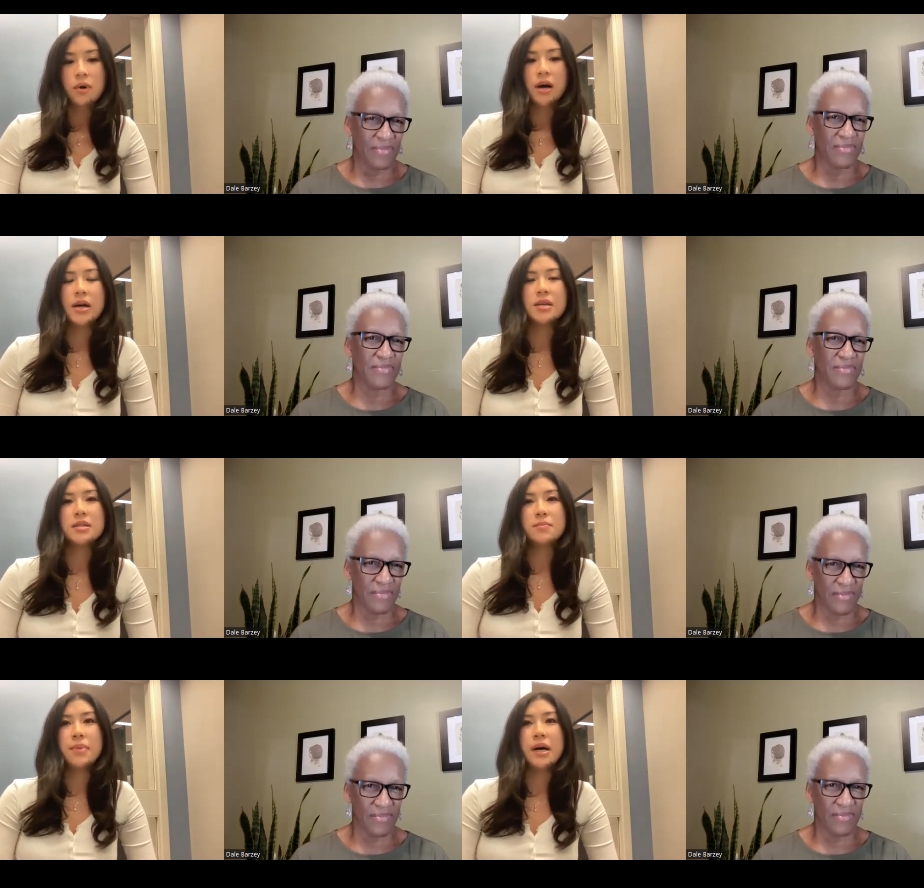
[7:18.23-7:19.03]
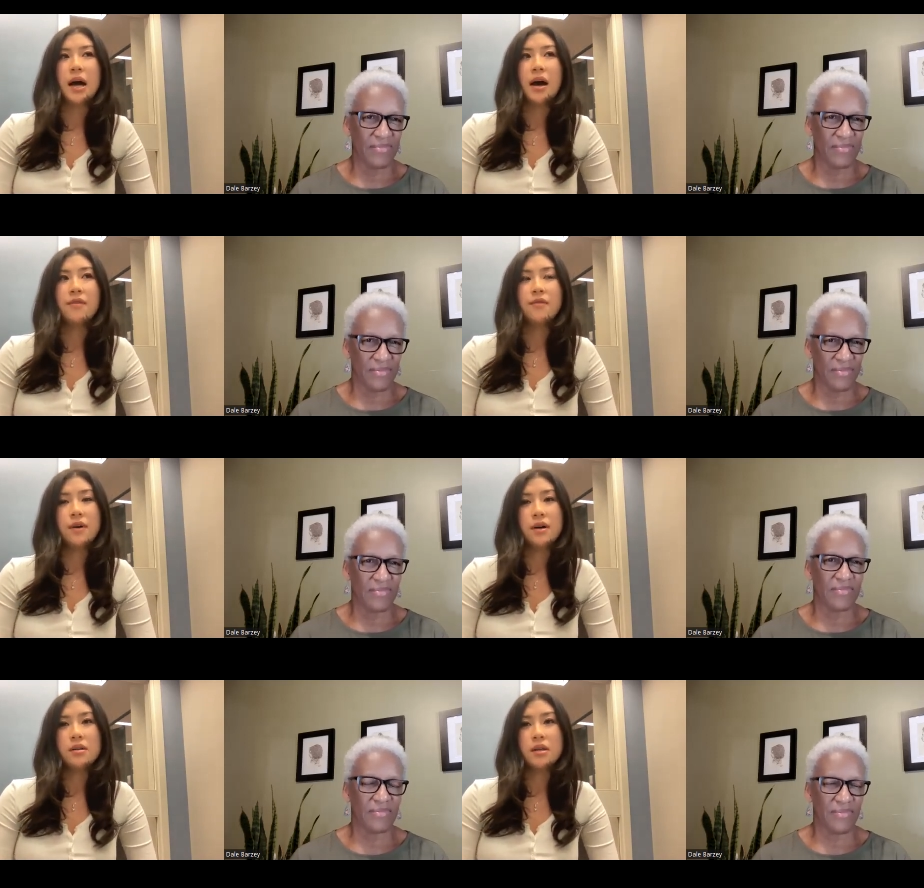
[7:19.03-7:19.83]
Speaker 1: wise, but I
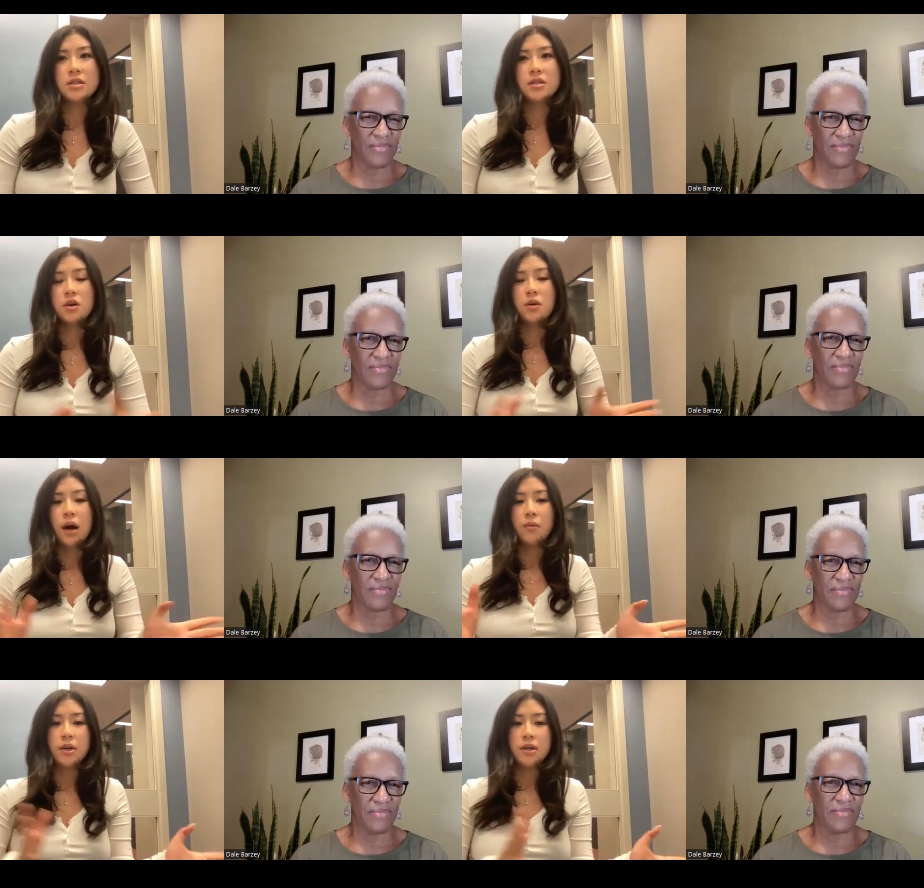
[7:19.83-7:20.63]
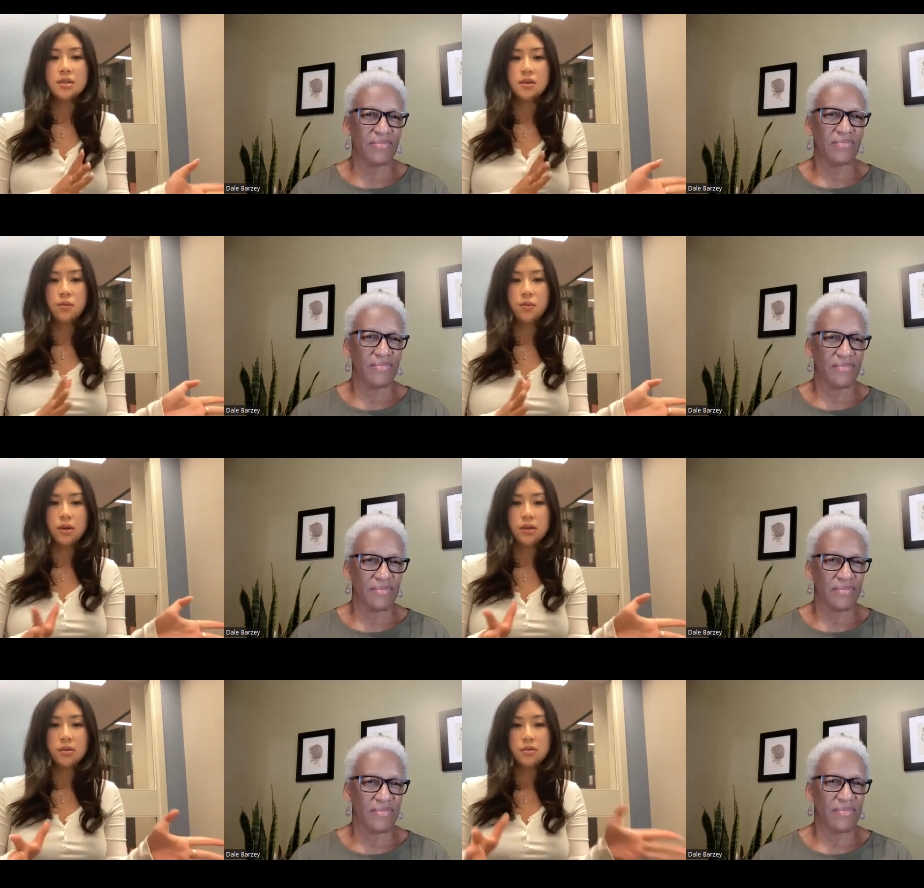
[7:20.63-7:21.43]
felt as though I wanted to
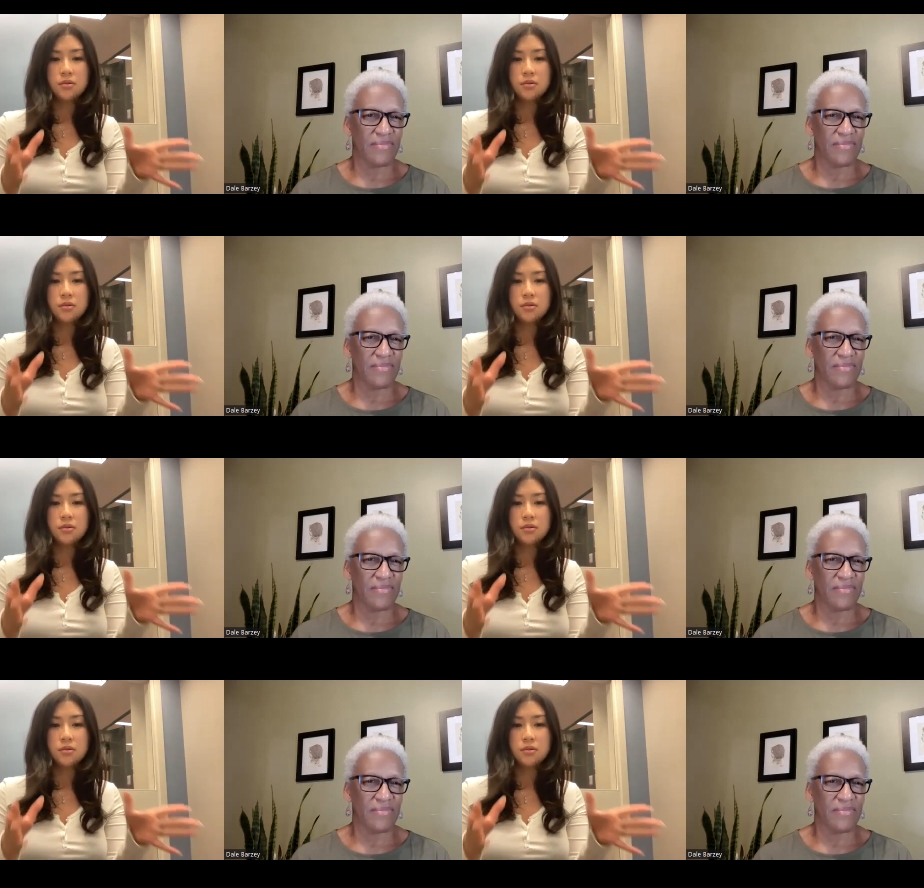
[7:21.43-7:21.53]
work